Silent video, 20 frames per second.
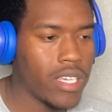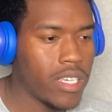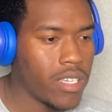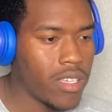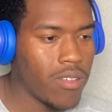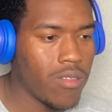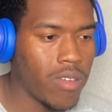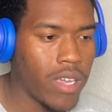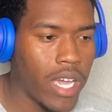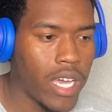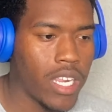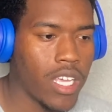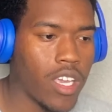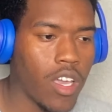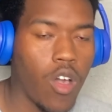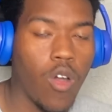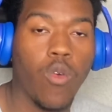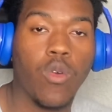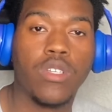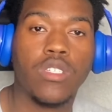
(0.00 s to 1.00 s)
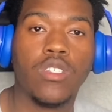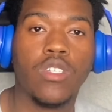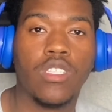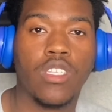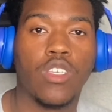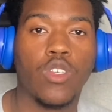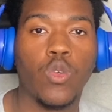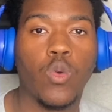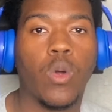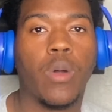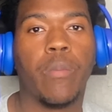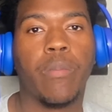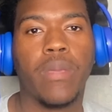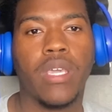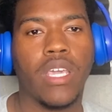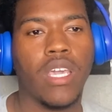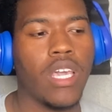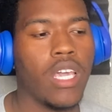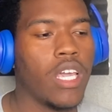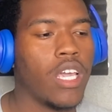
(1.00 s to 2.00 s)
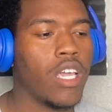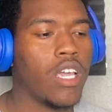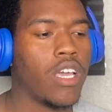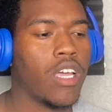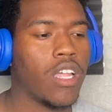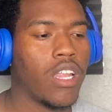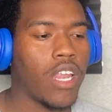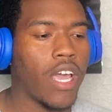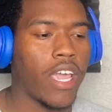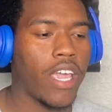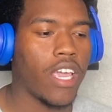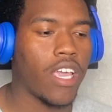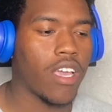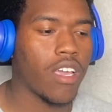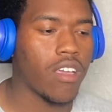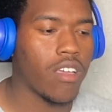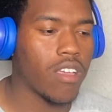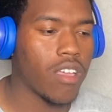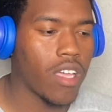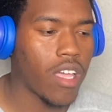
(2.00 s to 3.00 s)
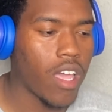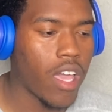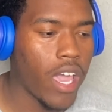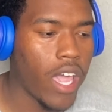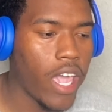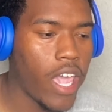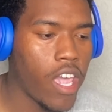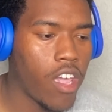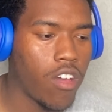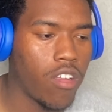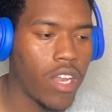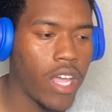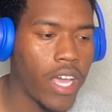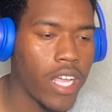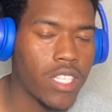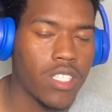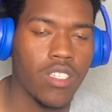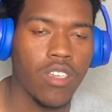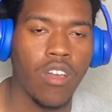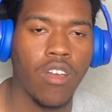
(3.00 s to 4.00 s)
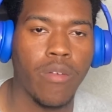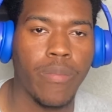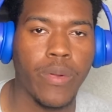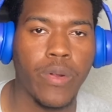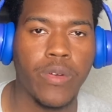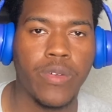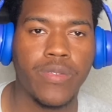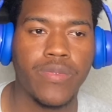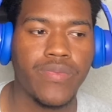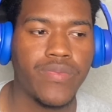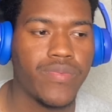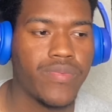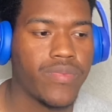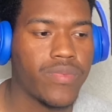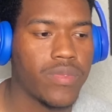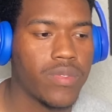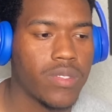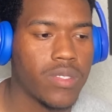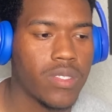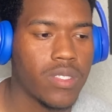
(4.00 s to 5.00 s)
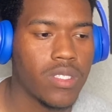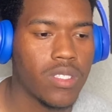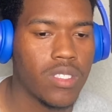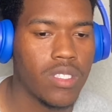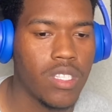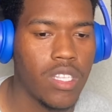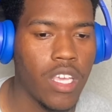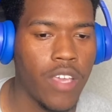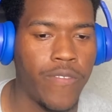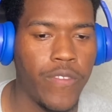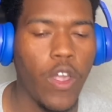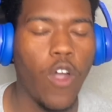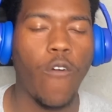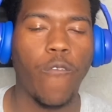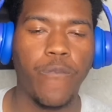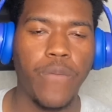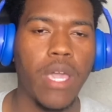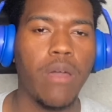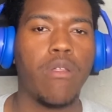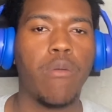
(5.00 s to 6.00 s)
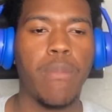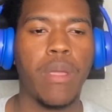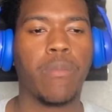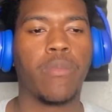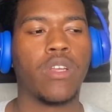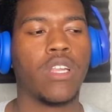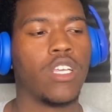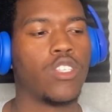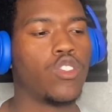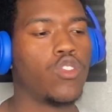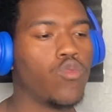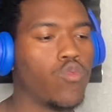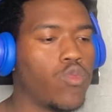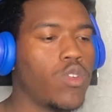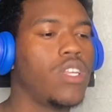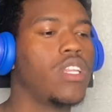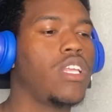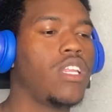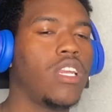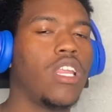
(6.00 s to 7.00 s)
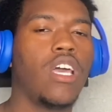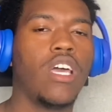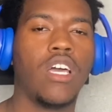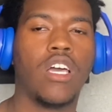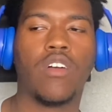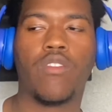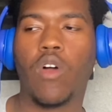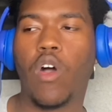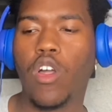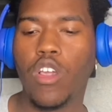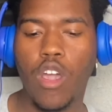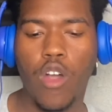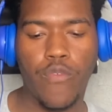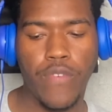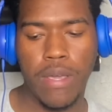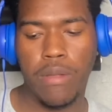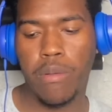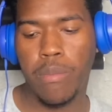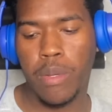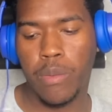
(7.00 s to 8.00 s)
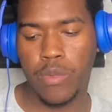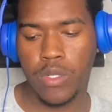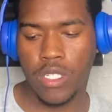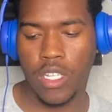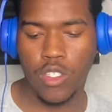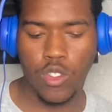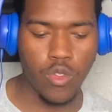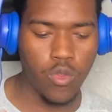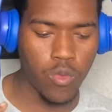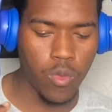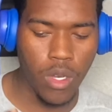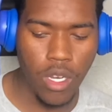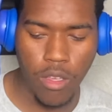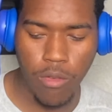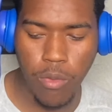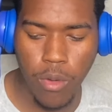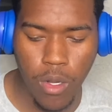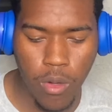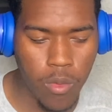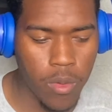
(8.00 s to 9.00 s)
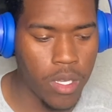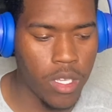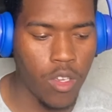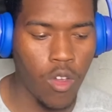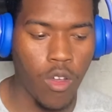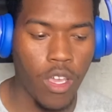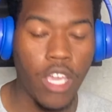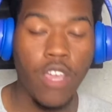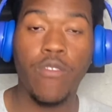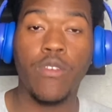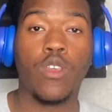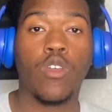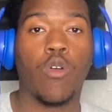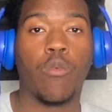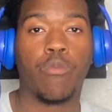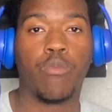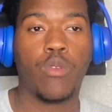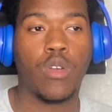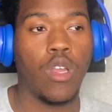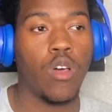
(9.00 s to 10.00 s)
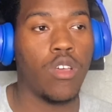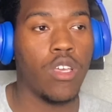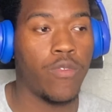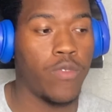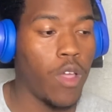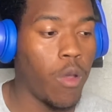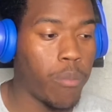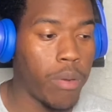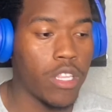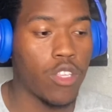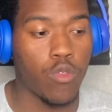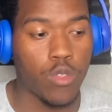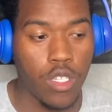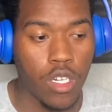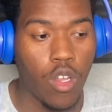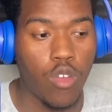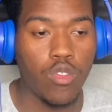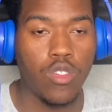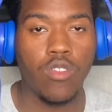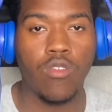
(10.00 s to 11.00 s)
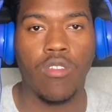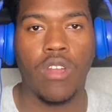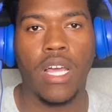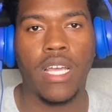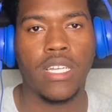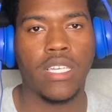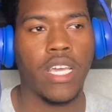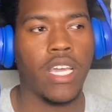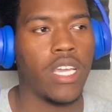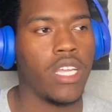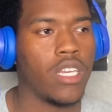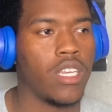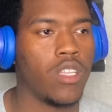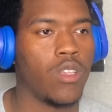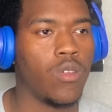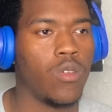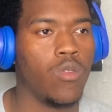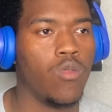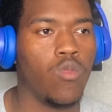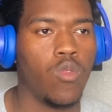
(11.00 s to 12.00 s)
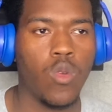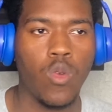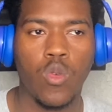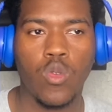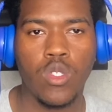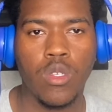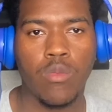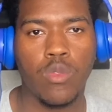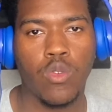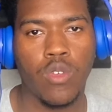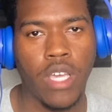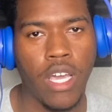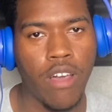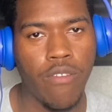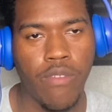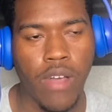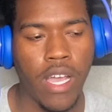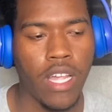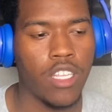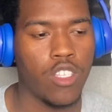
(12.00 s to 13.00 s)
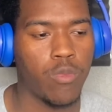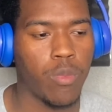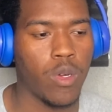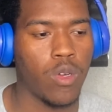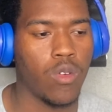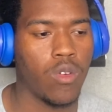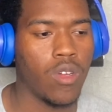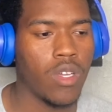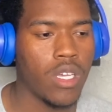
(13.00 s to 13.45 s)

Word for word: You gotta go. It's either you or me. Like, I ain't gonna lie to y'all, bro. If your family member that you really love, all your family members that you really fuck with, if your brother was close to you like that, and you lose him to gun violence, bro,